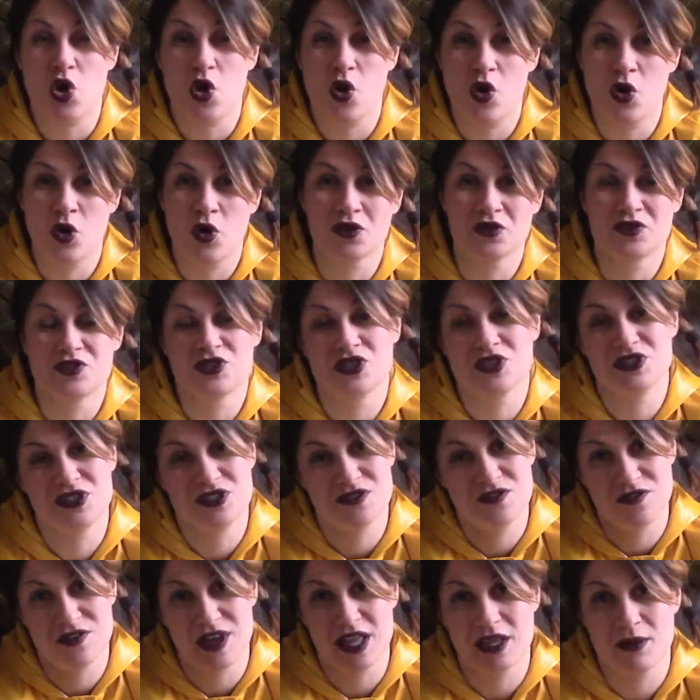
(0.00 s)
on
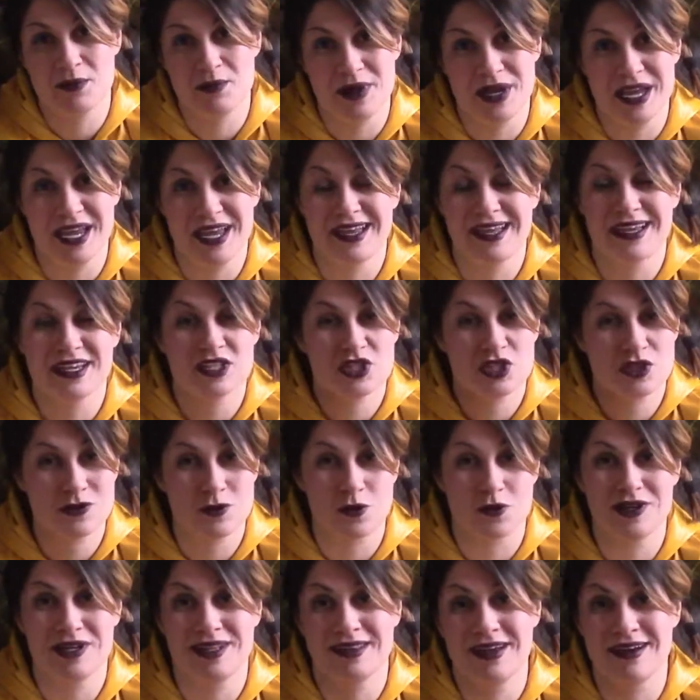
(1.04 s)
developing
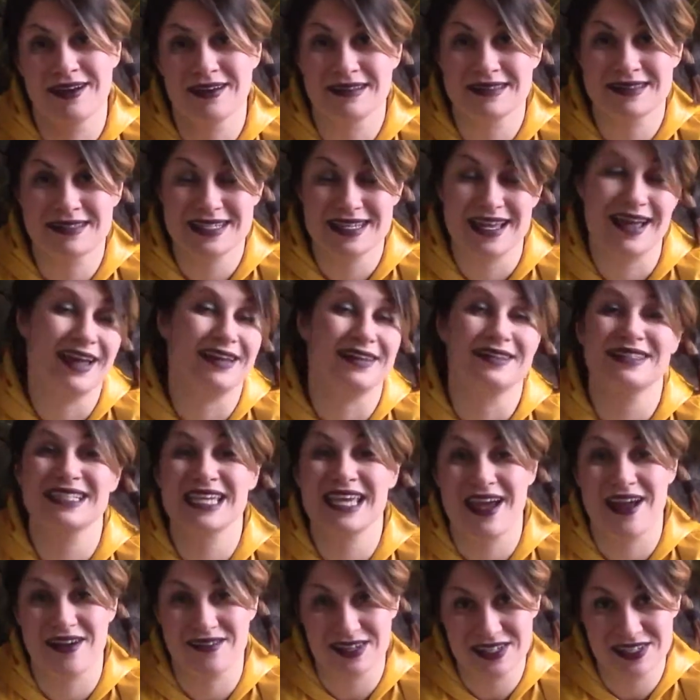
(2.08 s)
storylines and
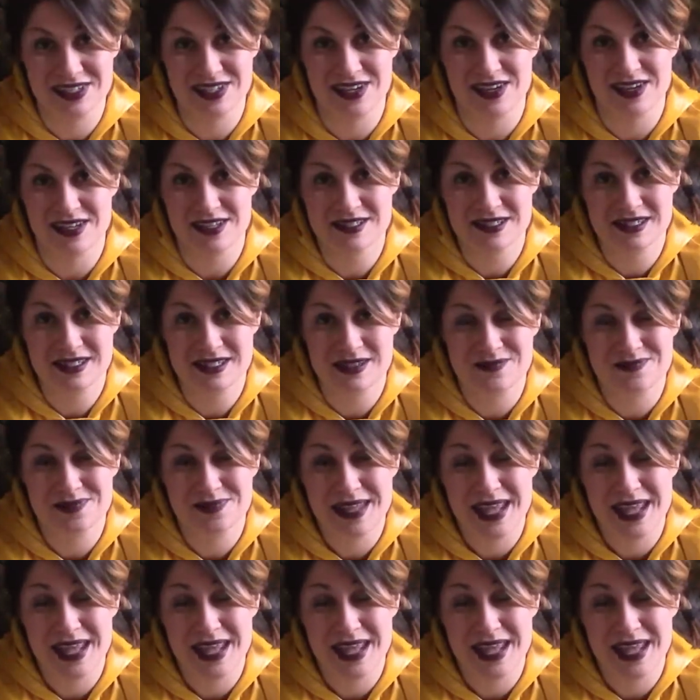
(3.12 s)
characters.